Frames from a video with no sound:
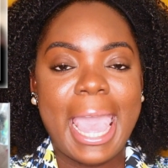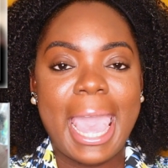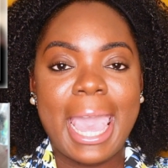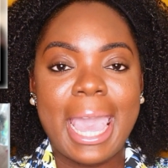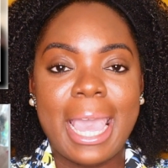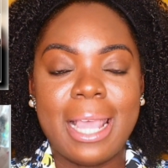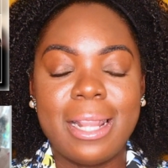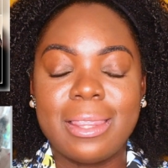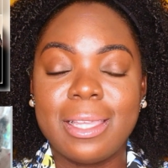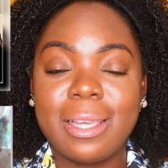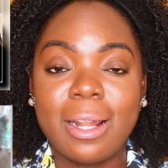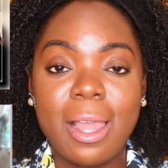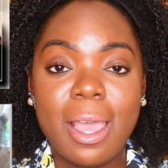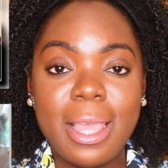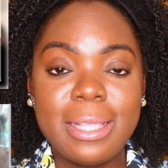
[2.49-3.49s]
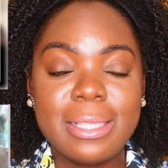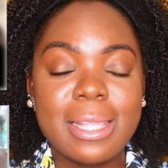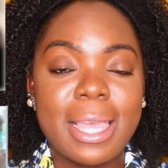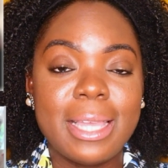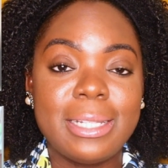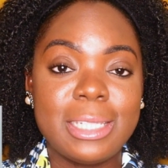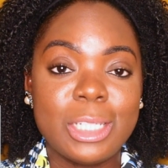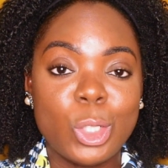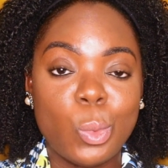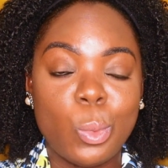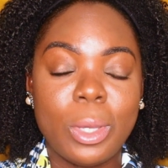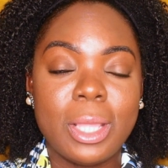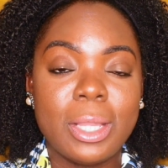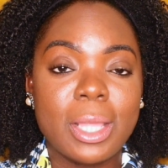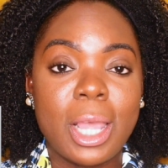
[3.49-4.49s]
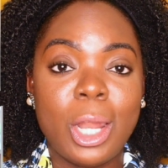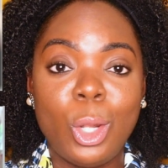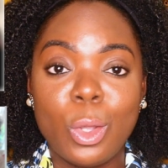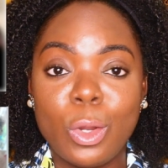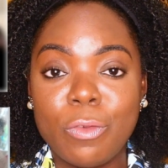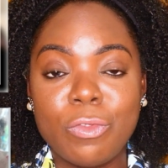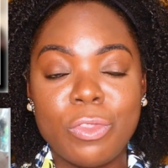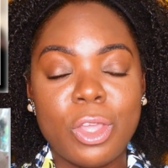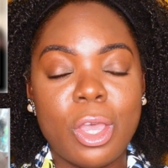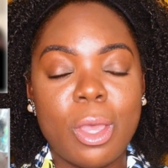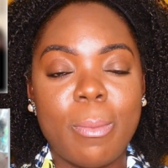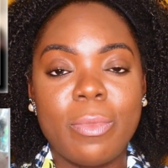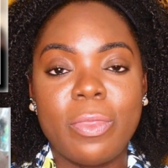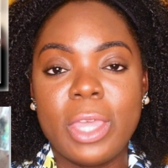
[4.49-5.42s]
and the clients that I deal with, a lot of them,